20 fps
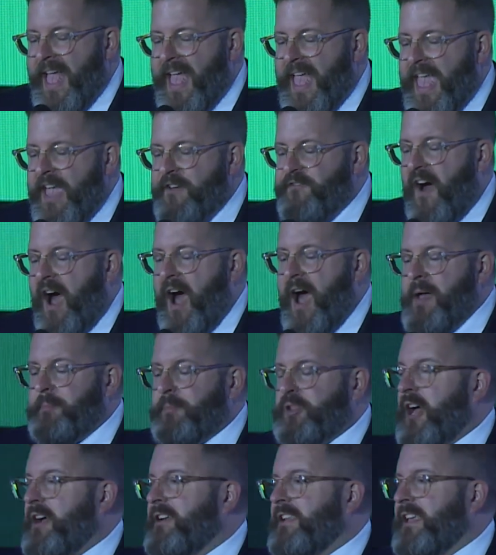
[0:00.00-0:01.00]
If I'm
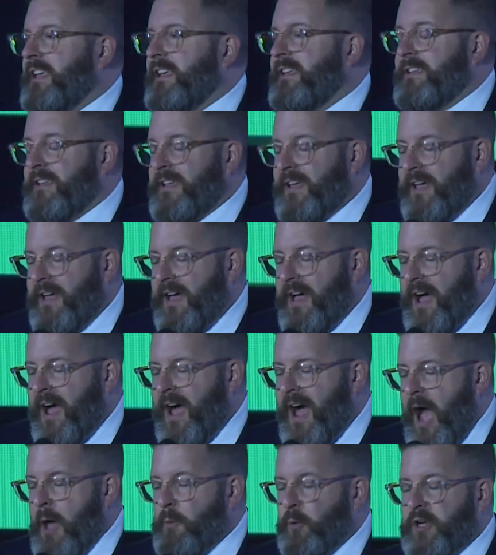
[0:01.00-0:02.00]
lucky,
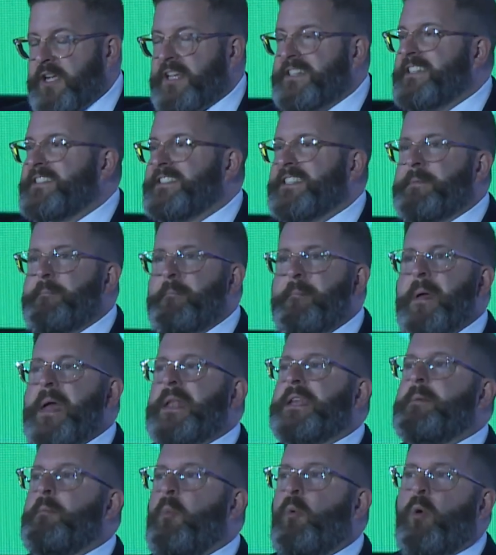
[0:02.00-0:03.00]
I will get to see
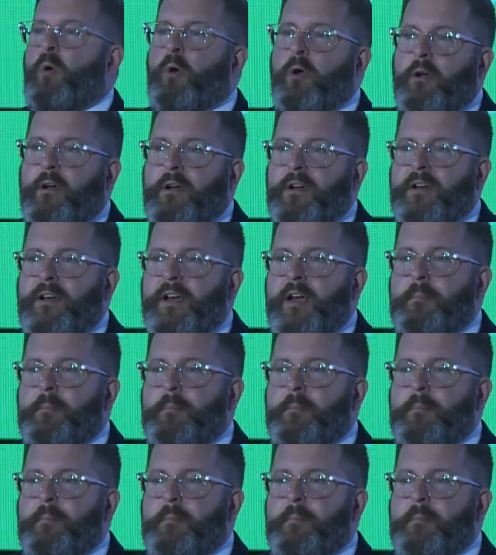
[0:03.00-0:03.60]
many more